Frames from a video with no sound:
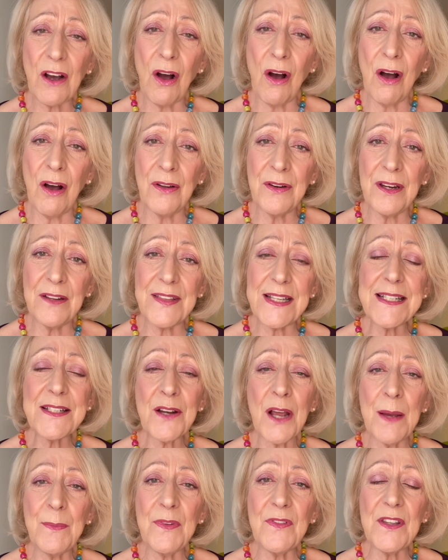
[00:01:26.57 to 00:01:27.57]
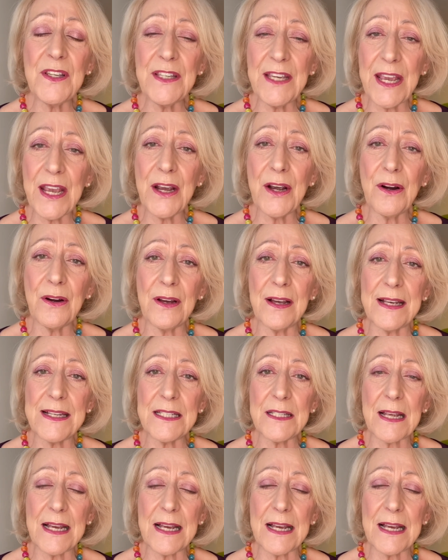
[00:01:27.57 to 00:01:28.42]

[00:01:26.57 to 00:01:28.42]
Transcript: on this time of the year as,